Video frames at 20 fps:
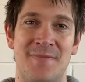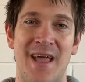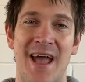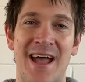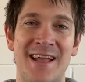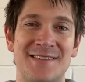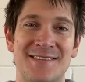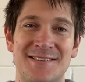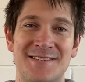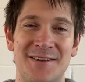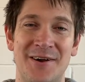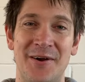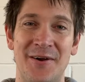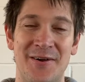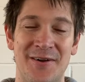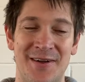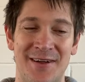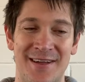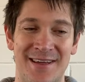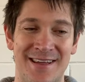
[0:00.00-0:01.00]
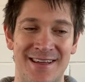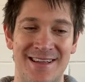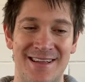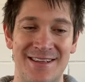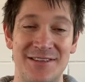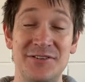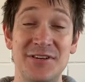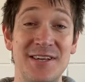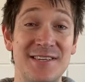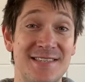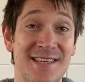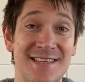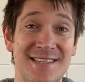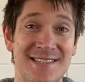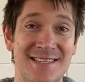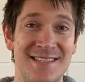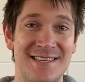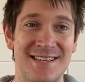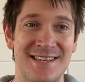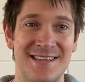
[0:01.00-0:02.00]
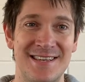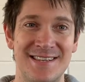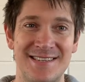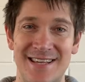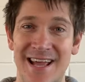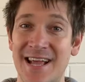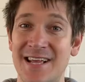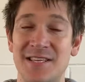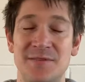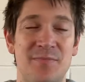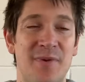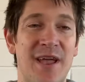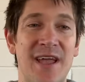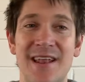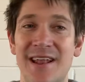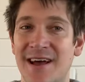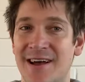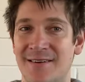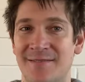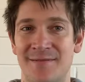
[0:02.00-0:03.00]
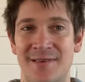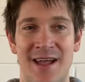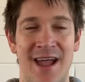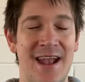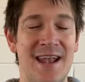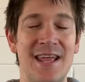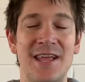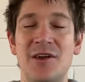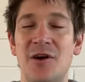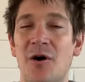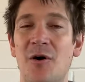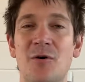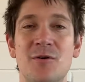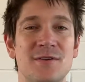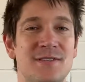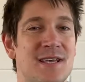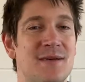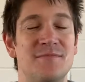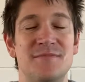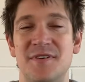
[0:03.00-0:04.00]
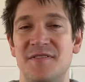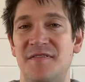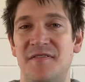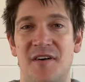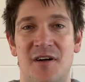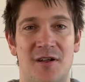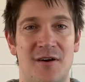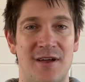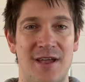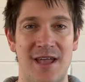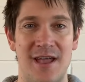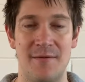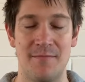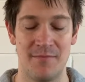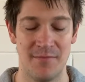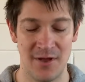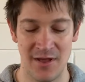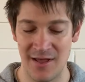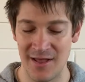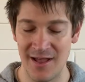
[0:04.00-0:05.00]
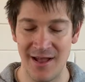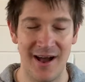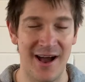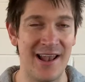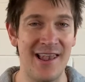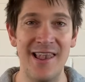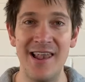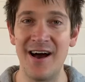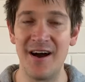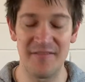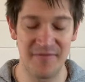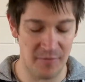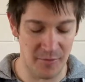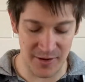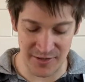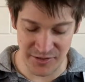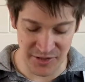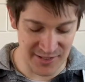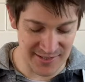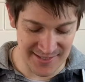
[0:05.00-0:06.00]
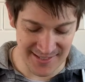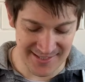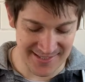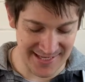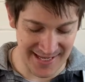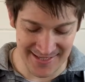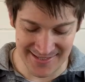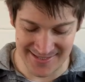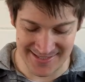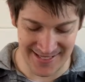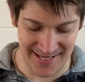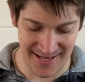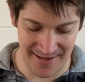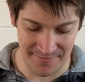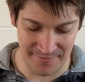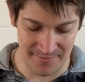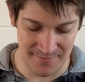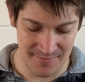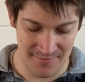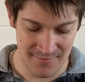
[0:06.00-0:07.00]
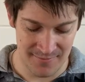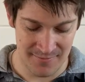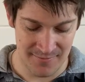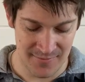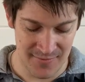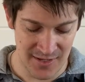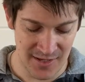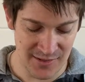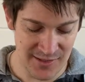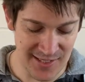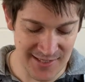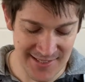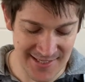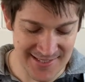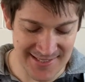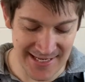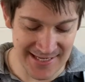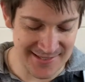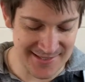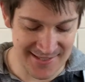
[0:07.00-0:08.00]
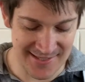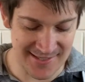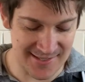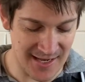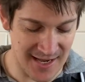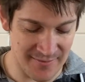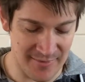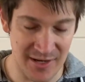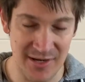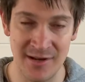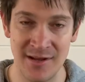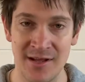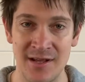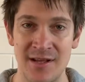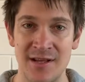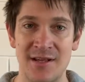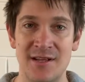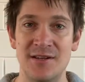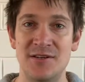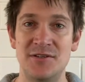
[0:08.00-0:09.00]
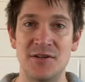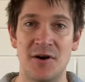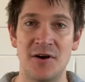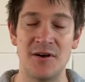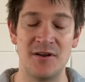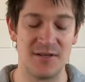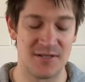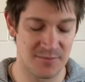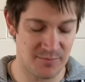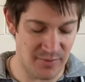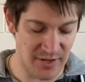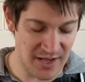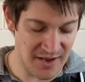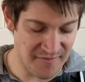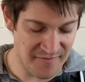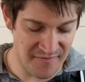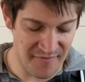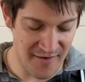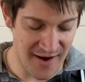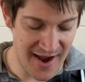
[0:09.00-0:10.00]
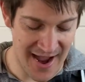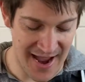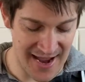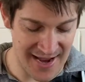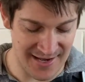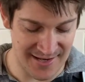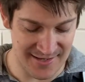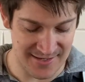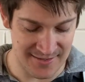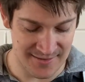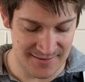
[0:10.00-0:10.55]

And so Jesus takes Peter and he calls him to follow him. I love what Jesus says to him. Jesus says to Simon, Don't be afraid.